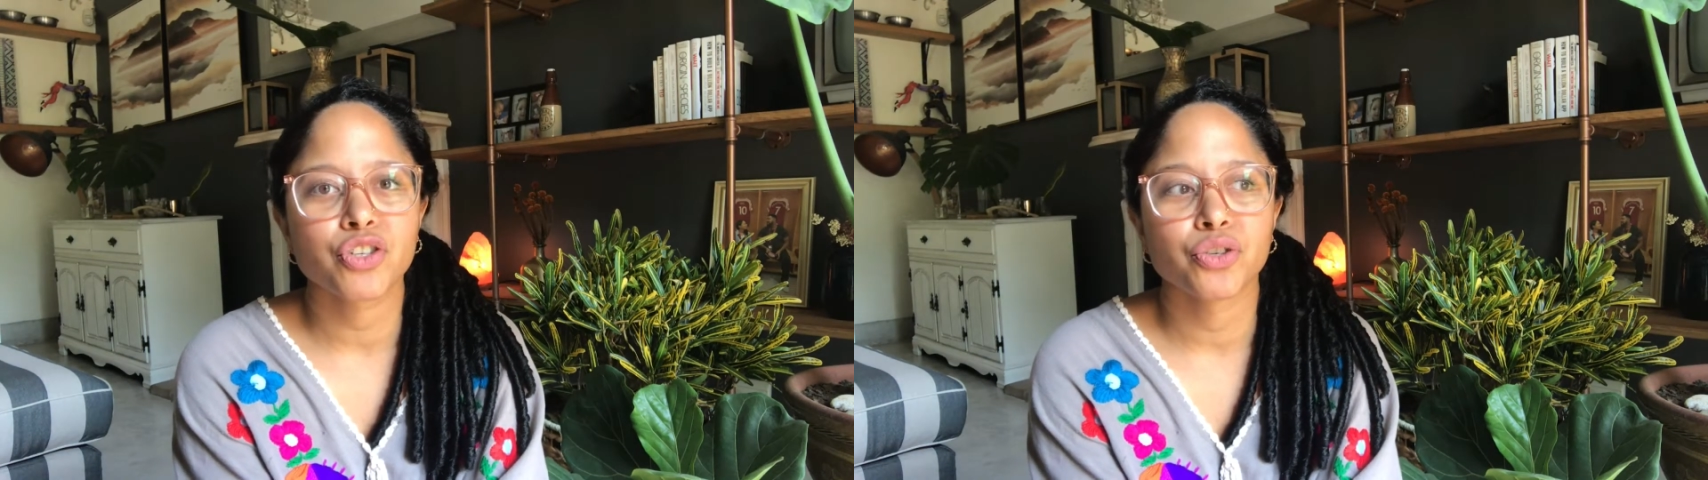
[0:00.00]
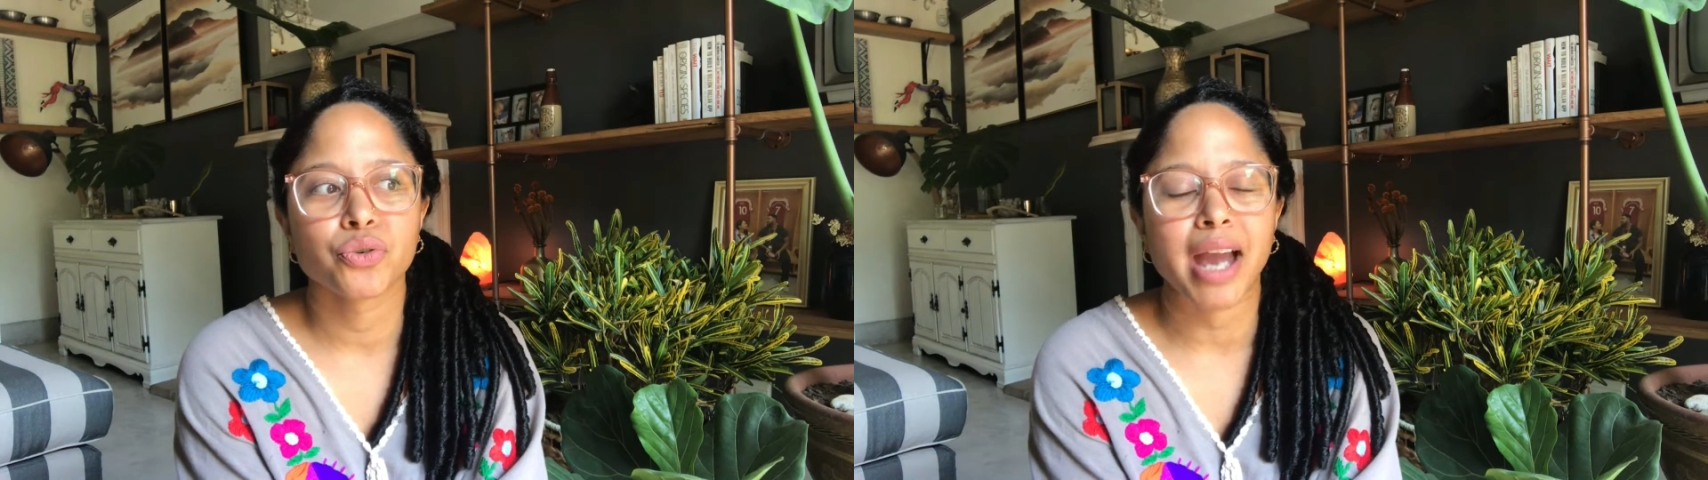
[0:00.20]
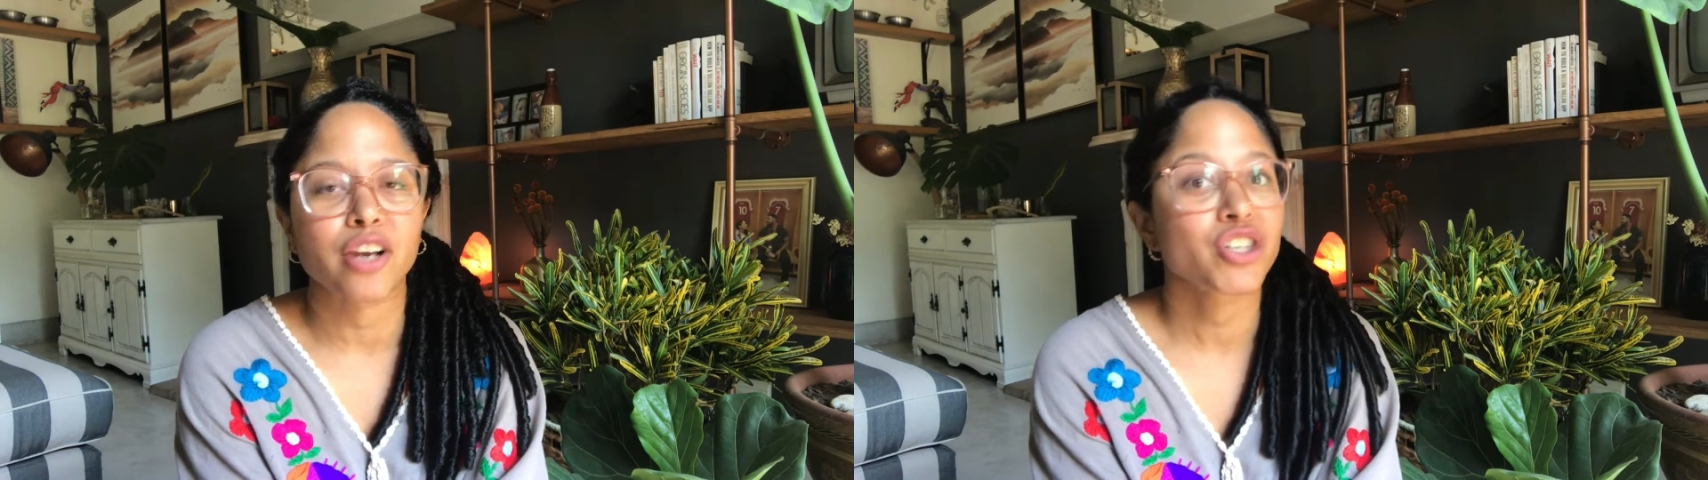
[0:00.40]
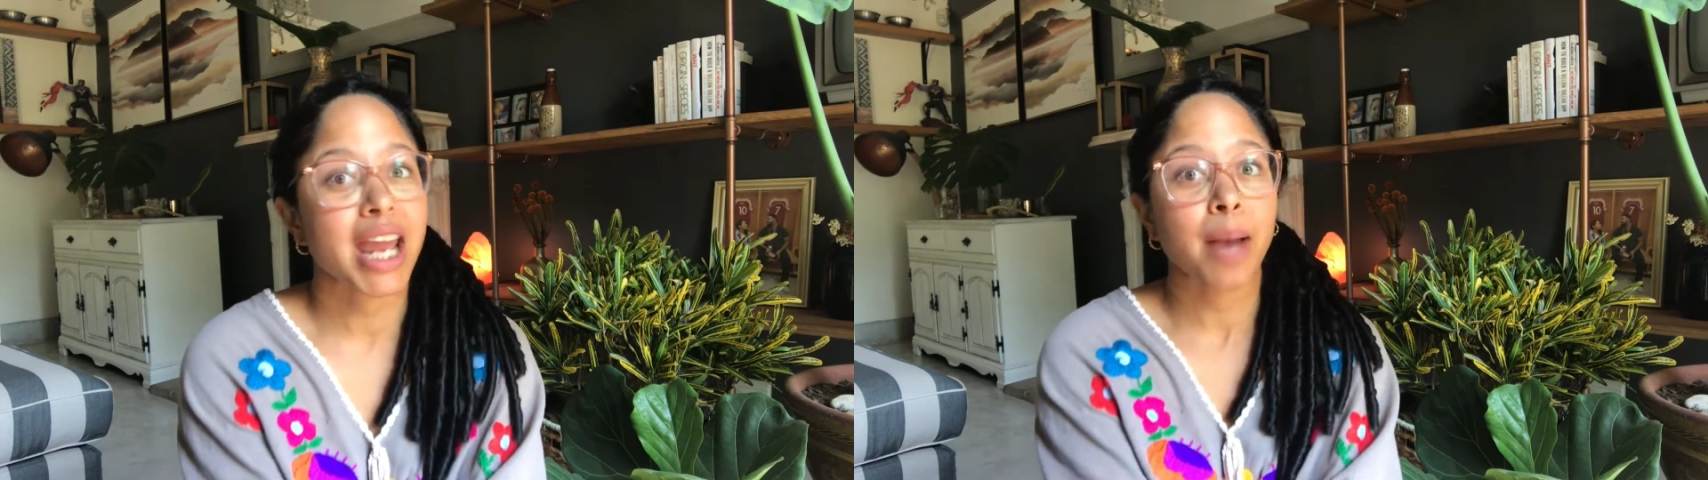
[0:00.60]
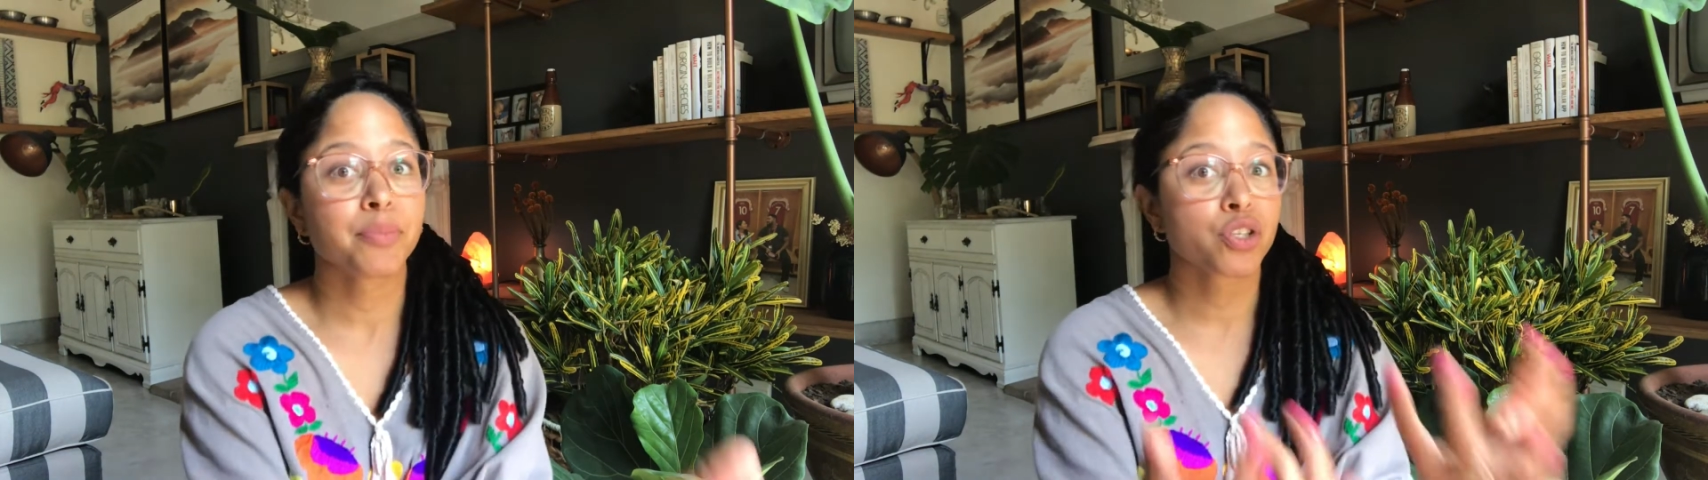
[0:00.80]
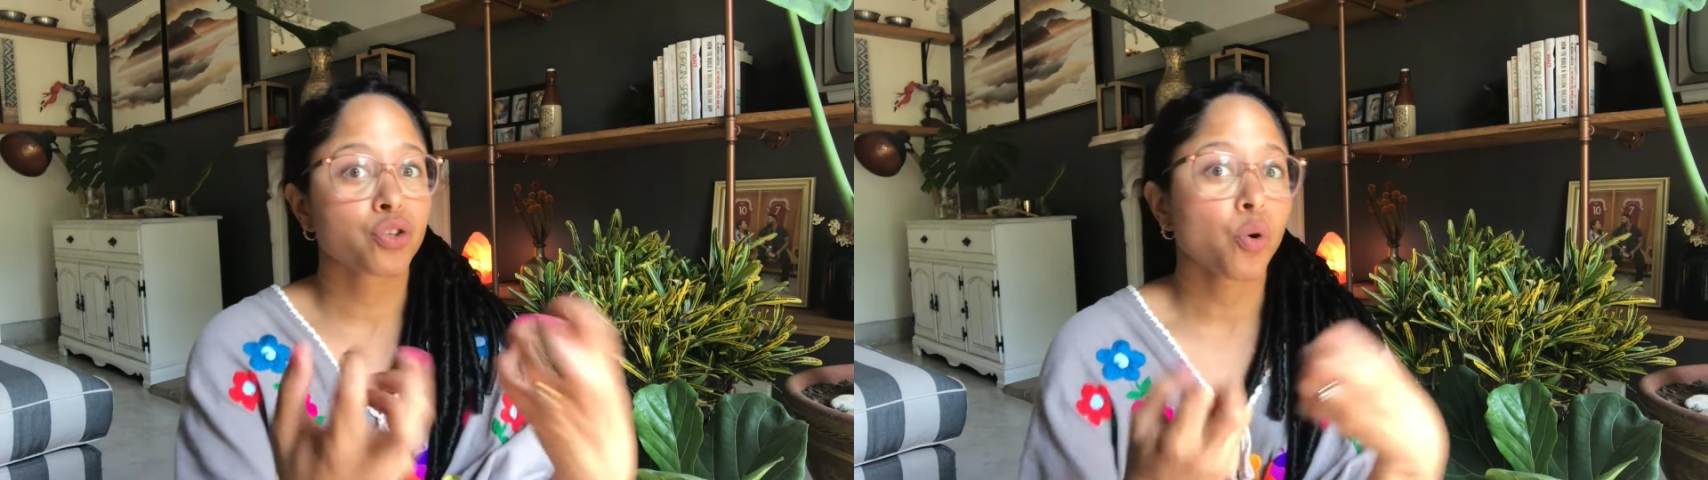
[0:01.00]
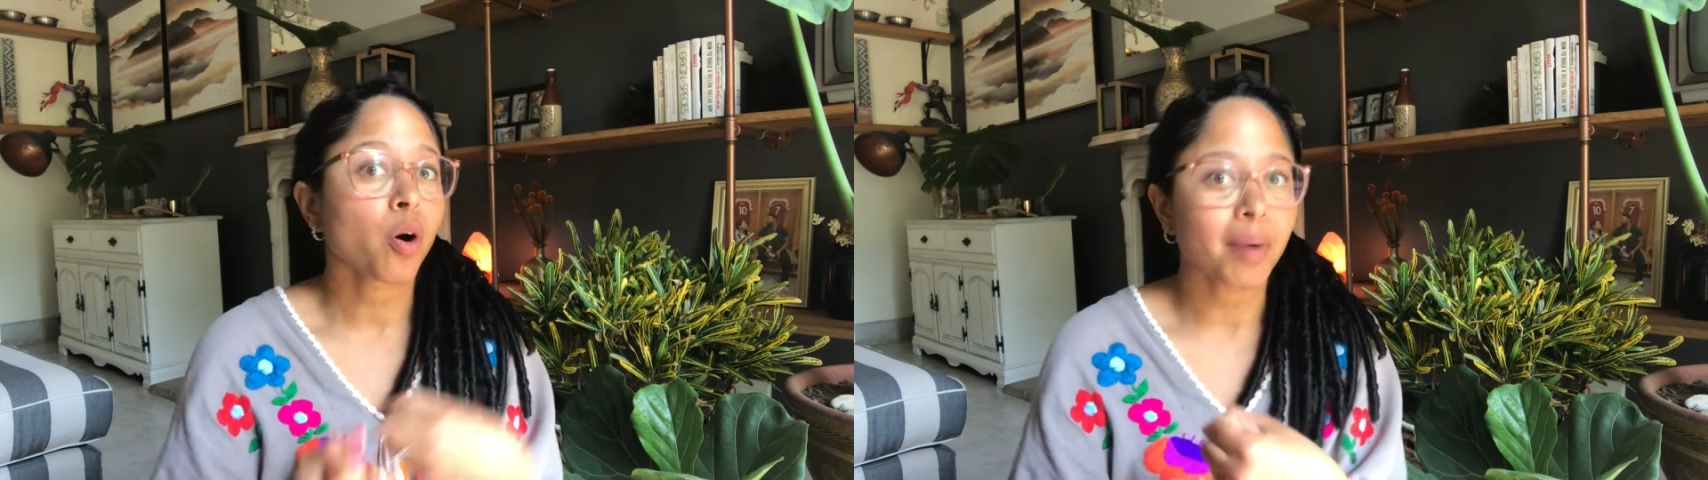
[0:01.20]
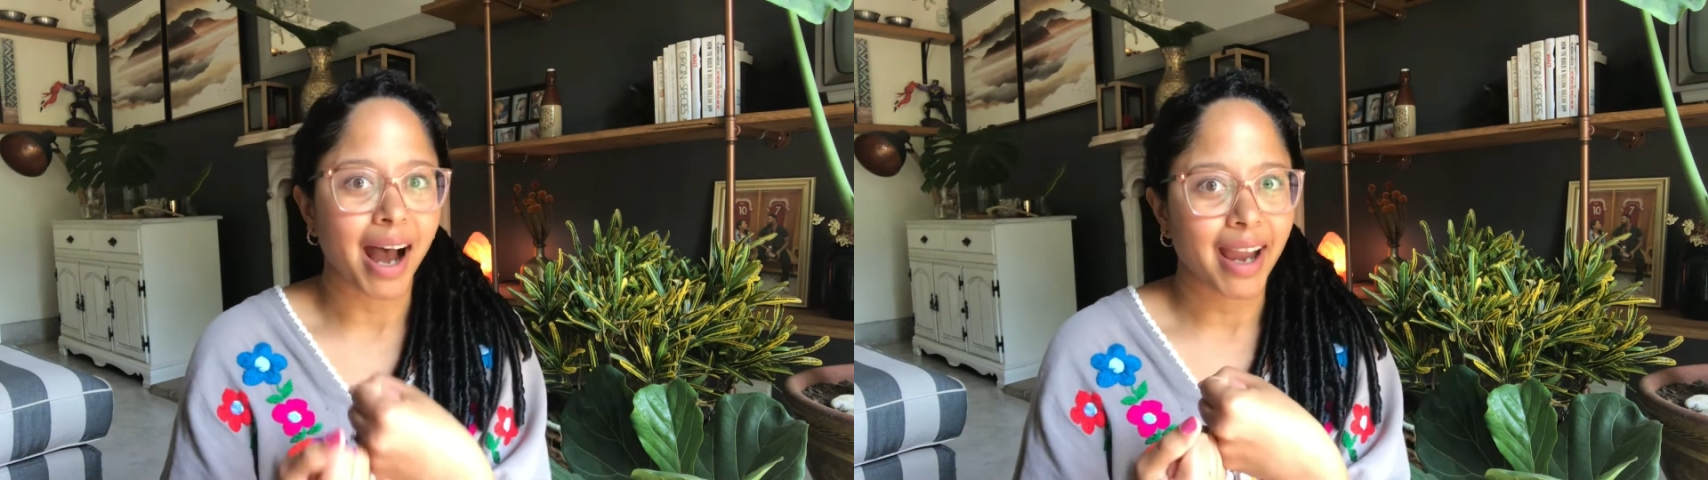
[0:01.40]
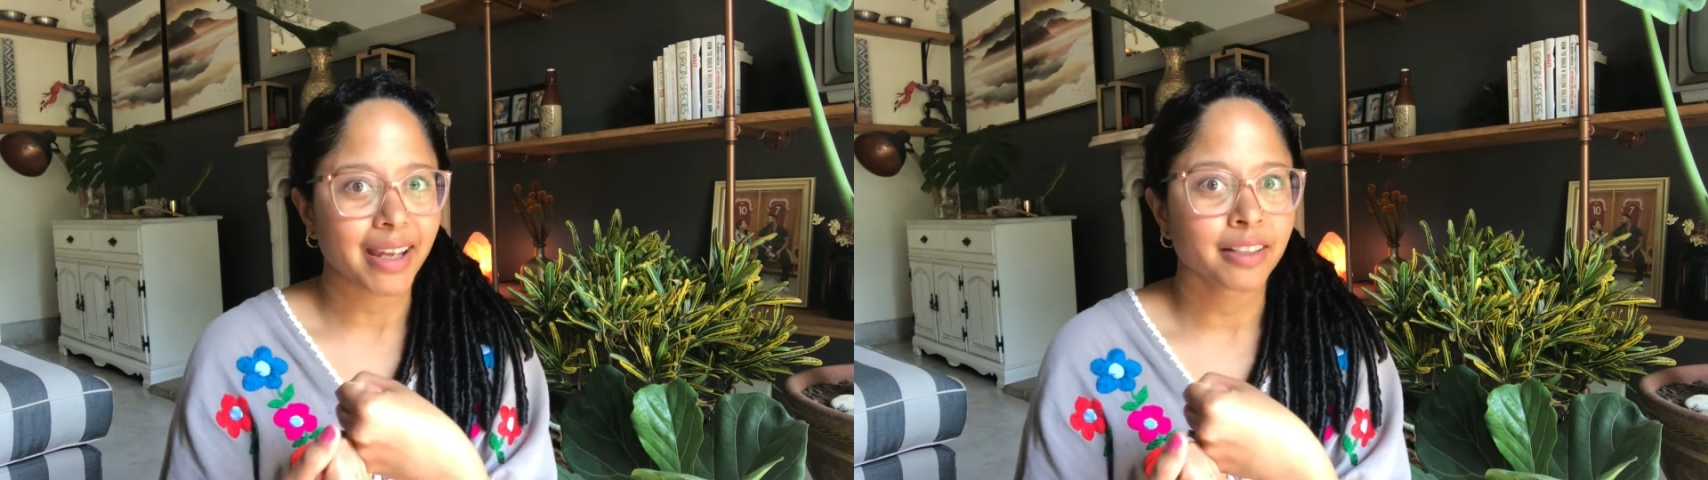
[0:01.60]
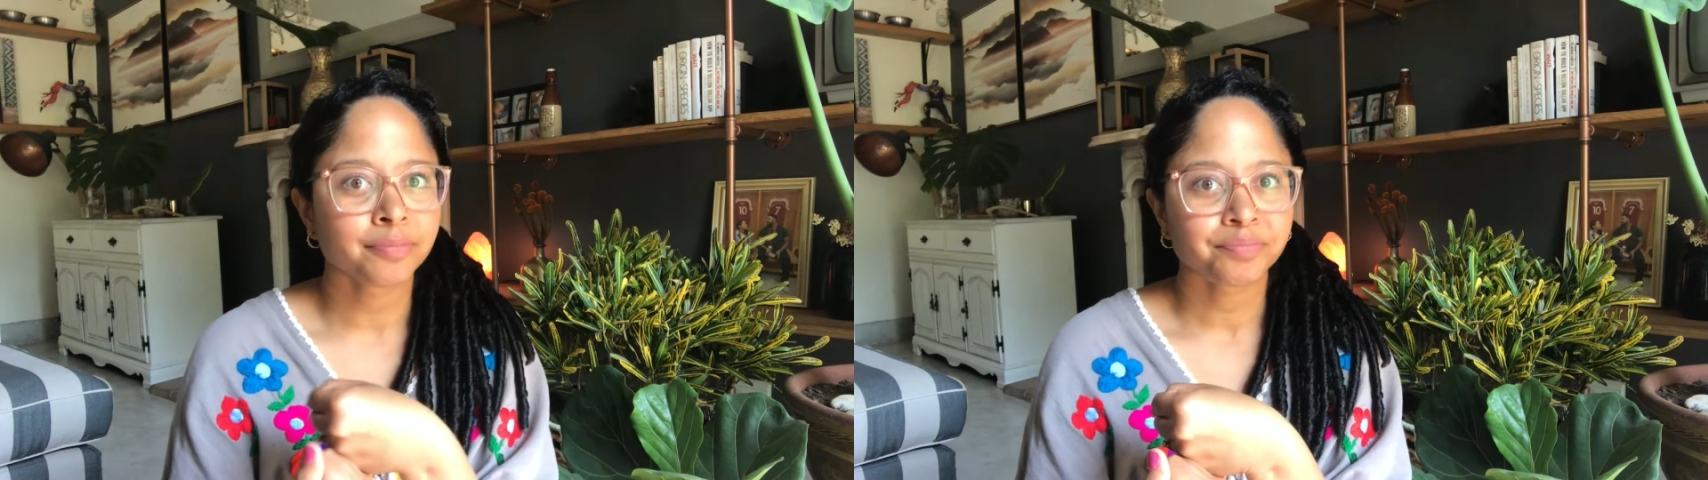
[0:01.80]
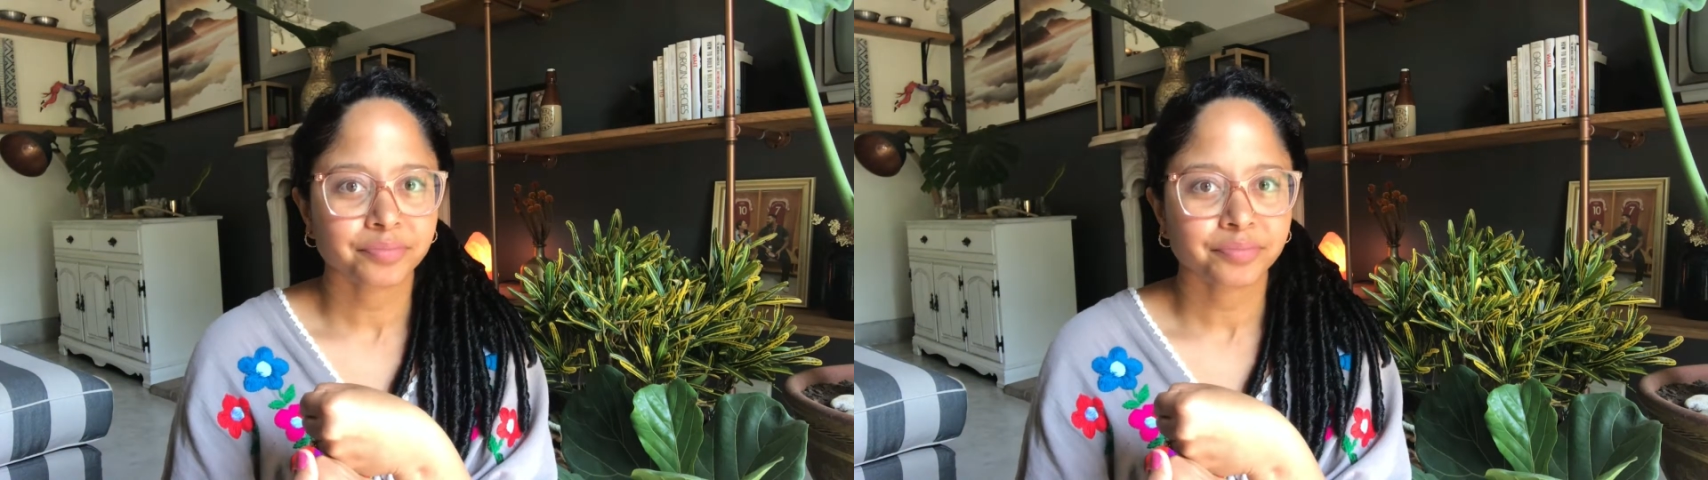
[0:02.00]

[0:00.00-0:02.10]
to actually absorb iron